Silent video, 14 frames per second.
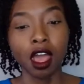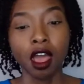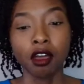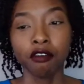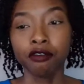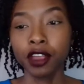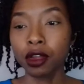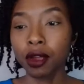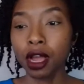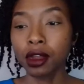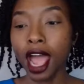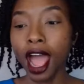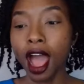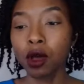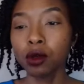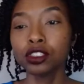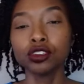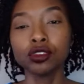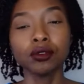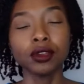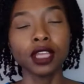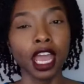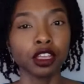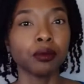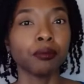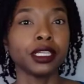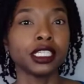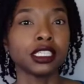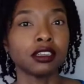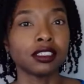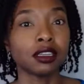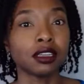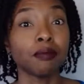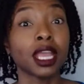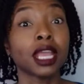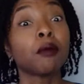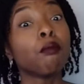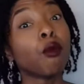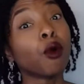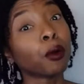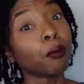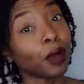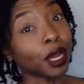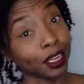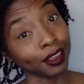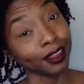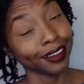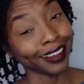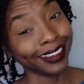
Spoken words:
figure out how to get your business to make more money